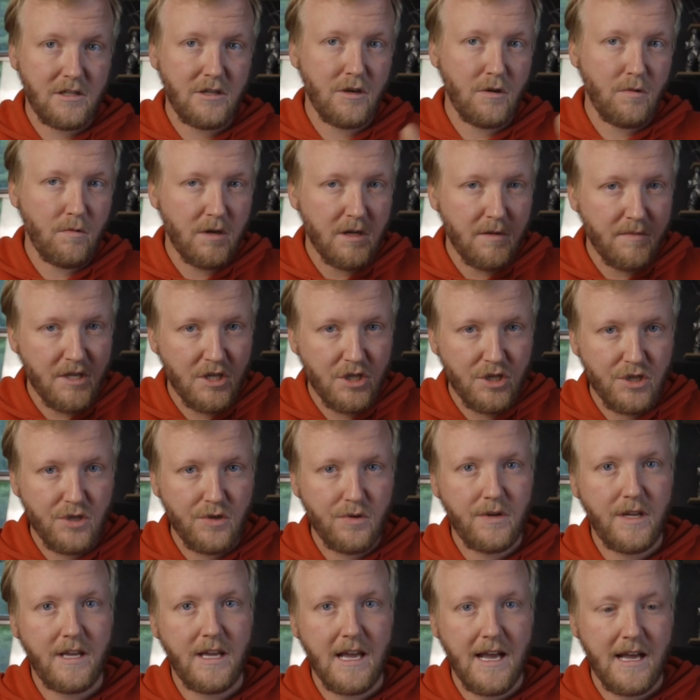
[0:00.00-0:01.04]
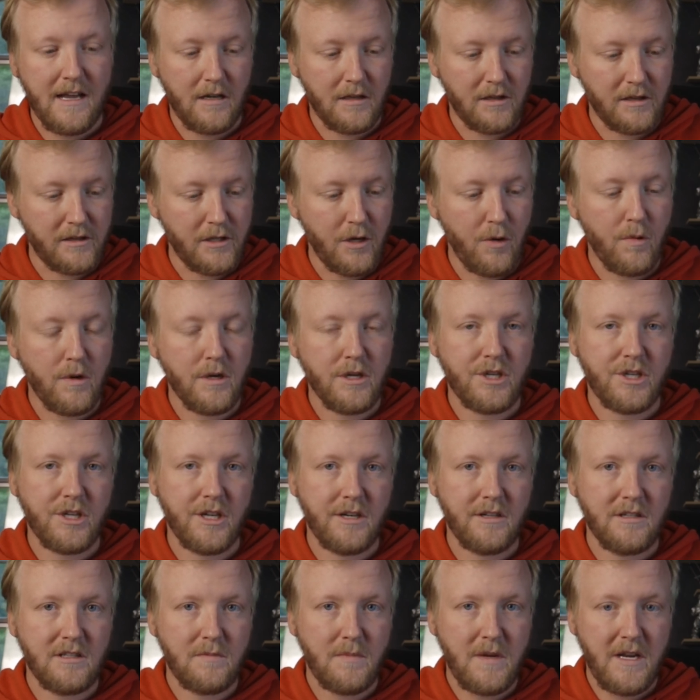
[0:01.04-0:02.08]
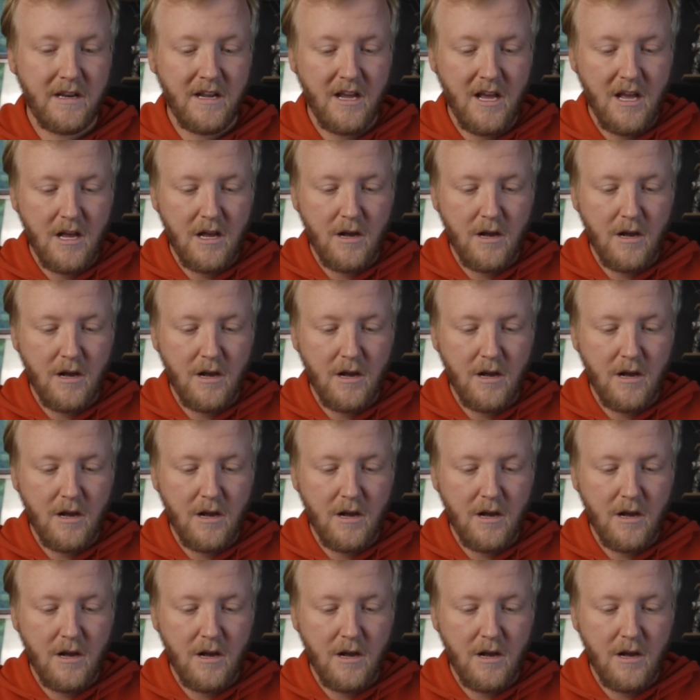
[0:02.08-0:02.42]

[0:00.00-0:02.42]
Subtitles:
you don't want to be shooting at a lower shutter speed